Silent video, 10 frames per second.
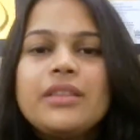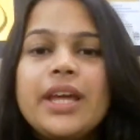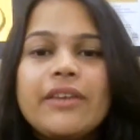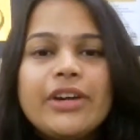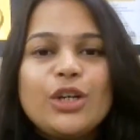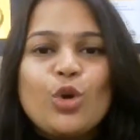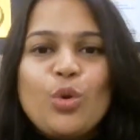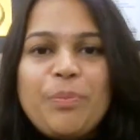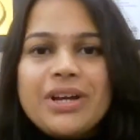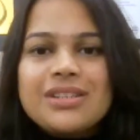There were
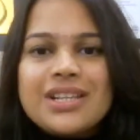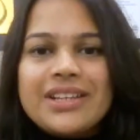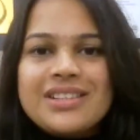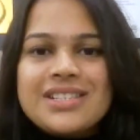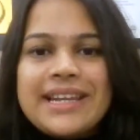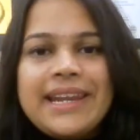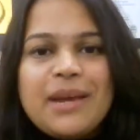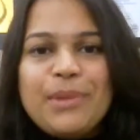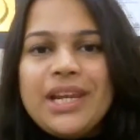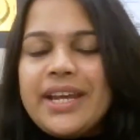two persons,
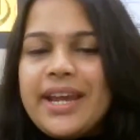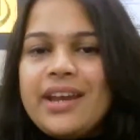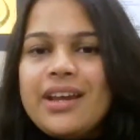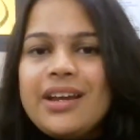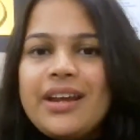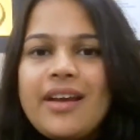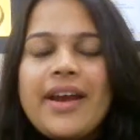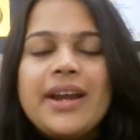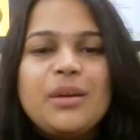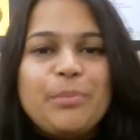namely A
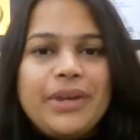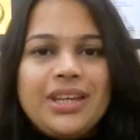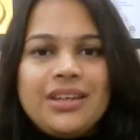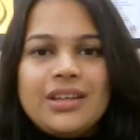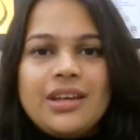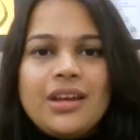and B.